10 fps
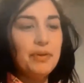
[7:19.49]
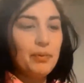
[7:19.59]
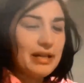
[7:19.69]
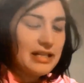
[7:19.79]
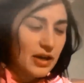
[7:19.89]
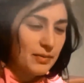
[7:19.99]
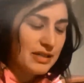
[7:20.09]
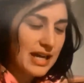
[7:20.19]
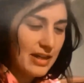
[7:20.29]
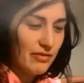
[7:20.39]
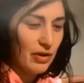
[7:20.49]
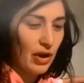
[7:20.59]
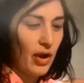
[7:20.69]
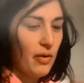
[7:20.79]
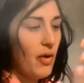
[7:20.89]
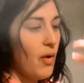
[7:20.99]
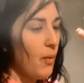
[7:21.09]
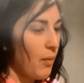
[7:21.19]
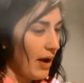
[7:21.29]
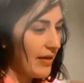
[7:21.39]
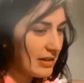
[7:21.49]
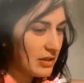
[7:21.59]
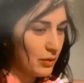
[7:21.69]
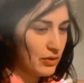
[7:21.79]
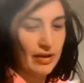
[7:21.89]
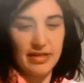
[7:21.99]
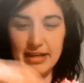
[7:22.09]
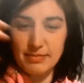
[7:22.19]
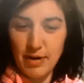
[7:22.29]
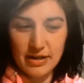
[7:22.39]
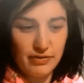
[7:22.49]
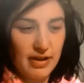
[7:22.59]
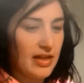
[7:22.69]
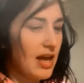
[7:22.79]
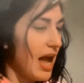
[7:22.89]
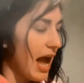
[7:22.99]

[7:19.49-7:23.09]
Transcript: We need to come together and go, wow, that's your strength, that's my strength,